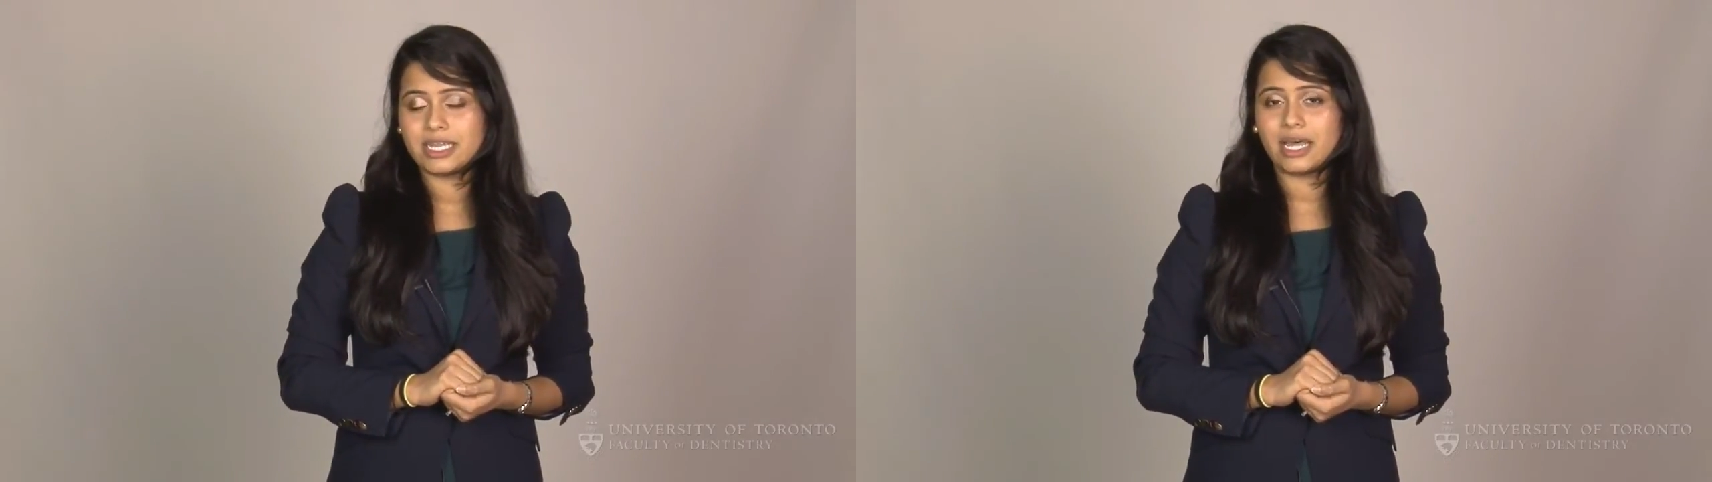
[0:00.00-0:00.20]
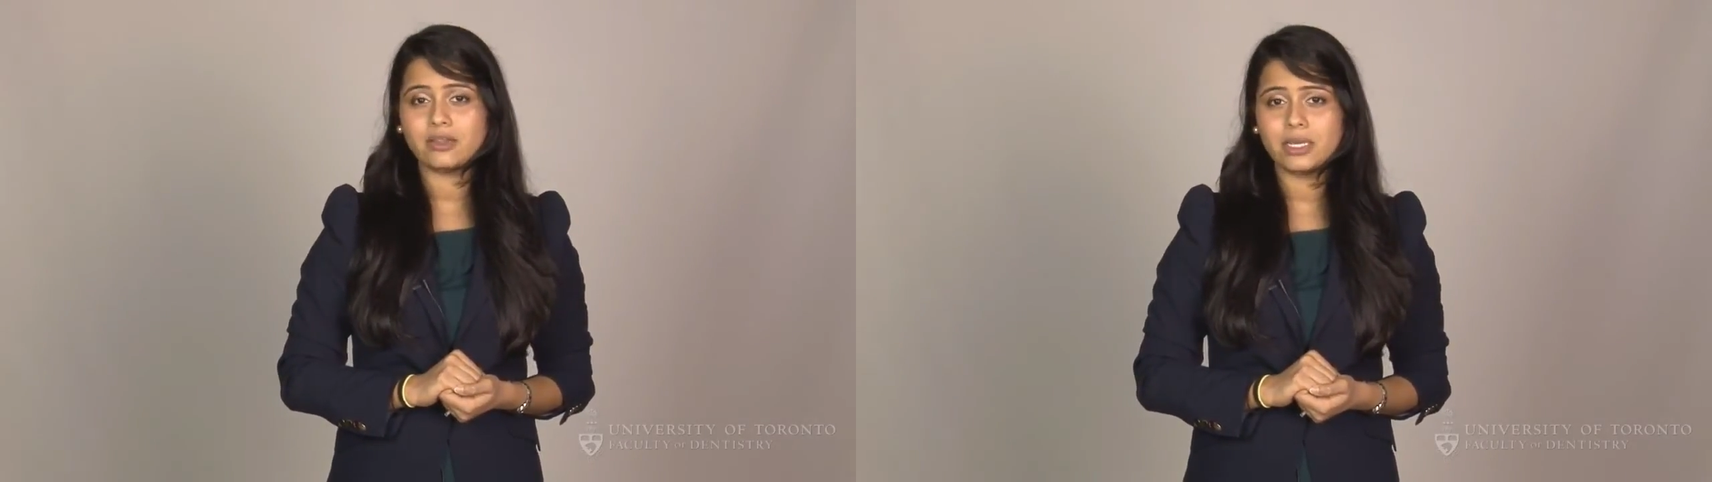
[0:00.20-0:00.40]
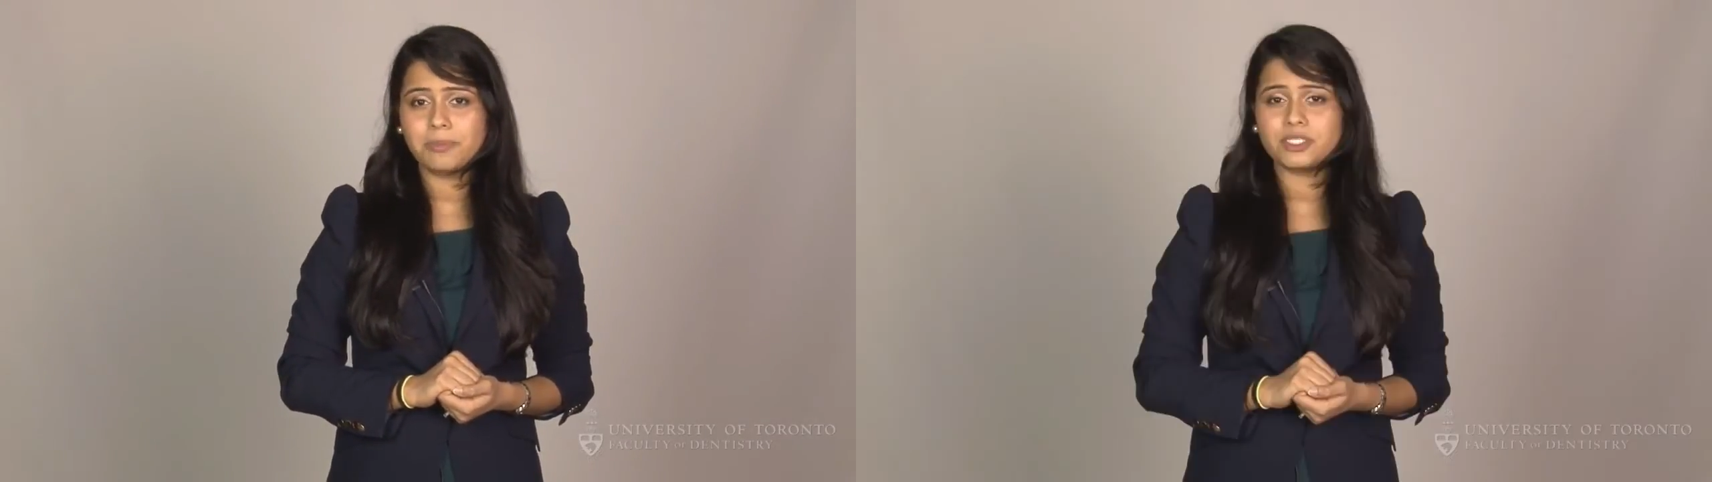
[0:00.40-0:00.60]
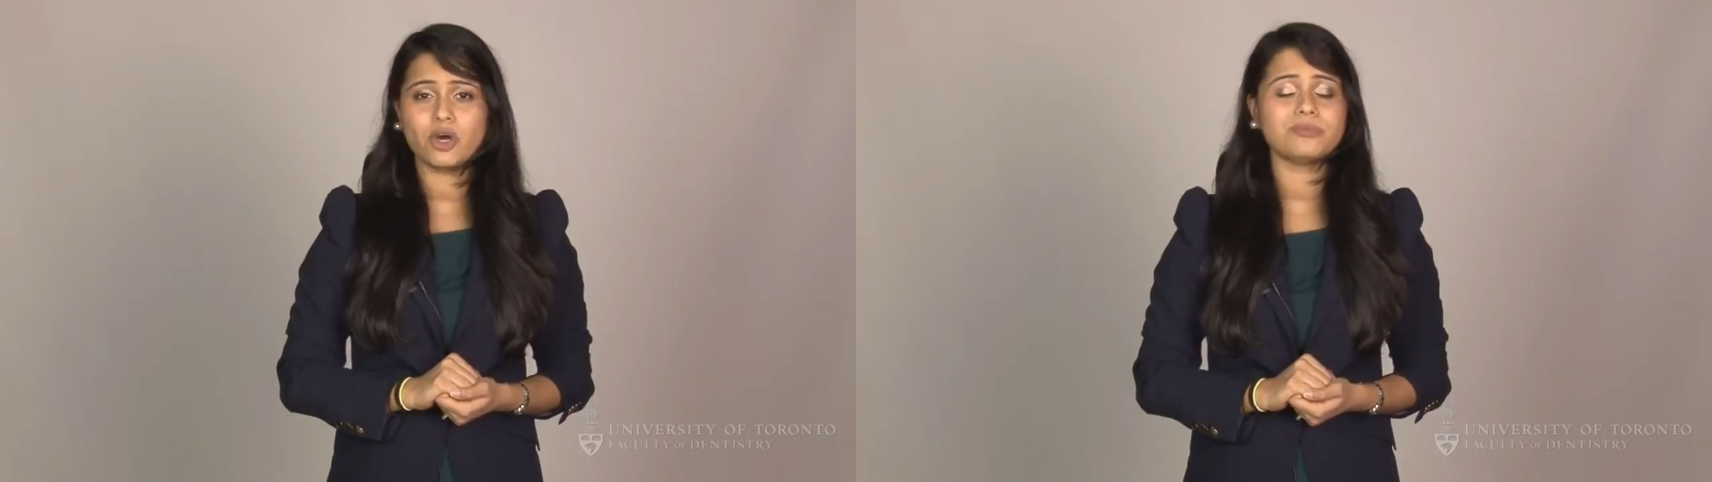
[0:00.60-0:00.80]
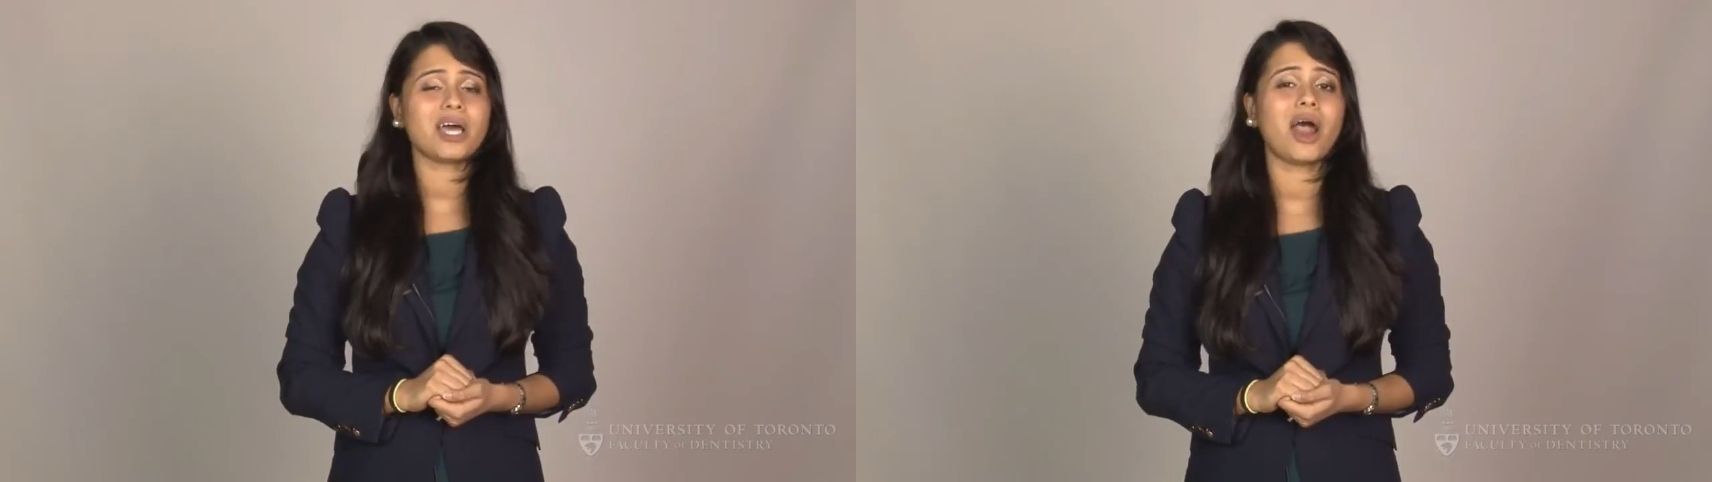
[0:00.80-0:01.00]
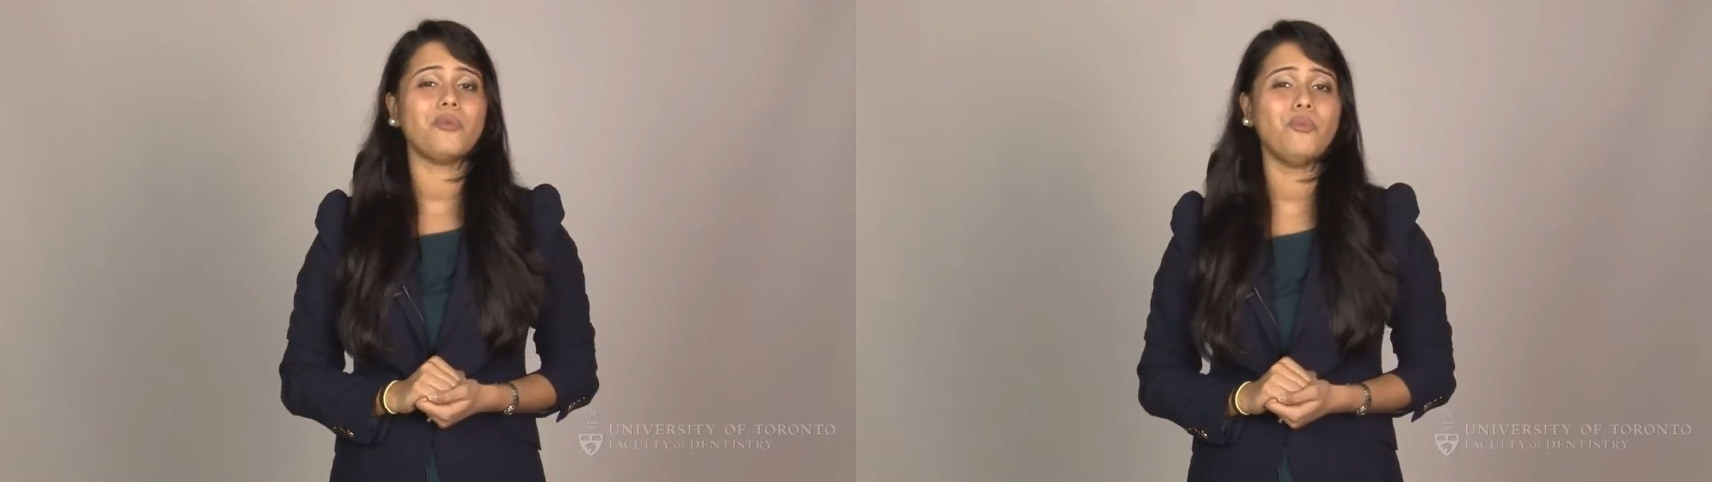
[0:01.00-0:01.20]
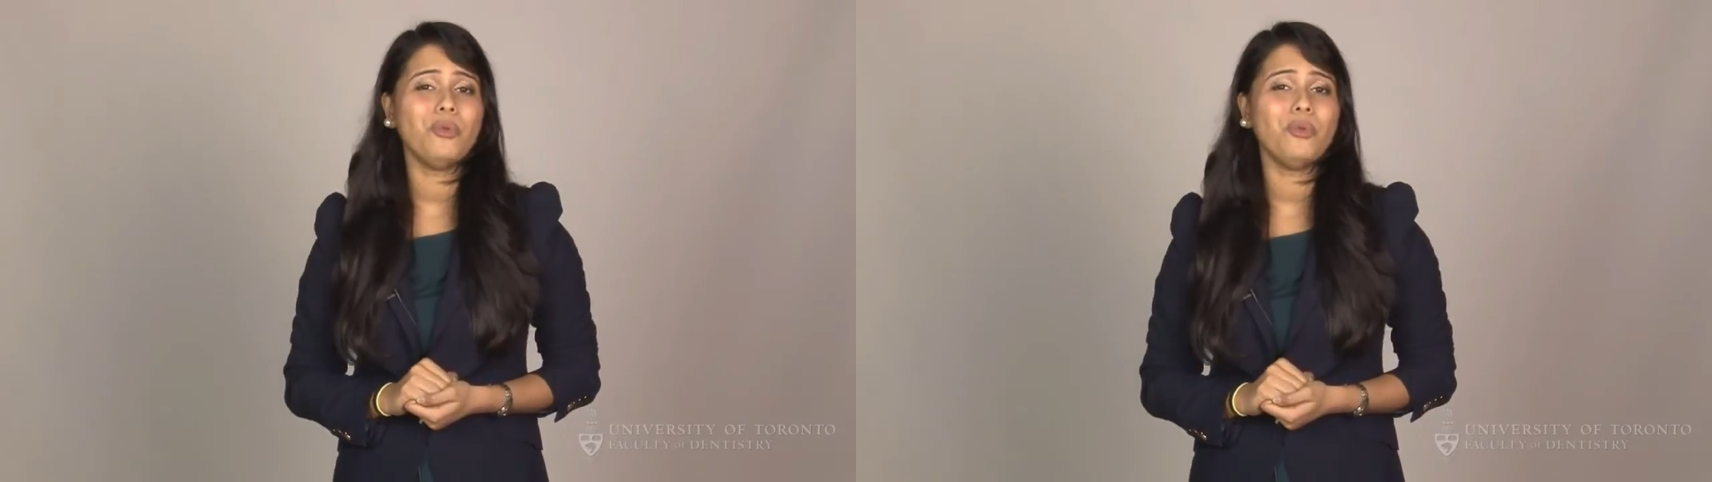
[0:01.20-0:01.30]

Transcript: Now liposomes are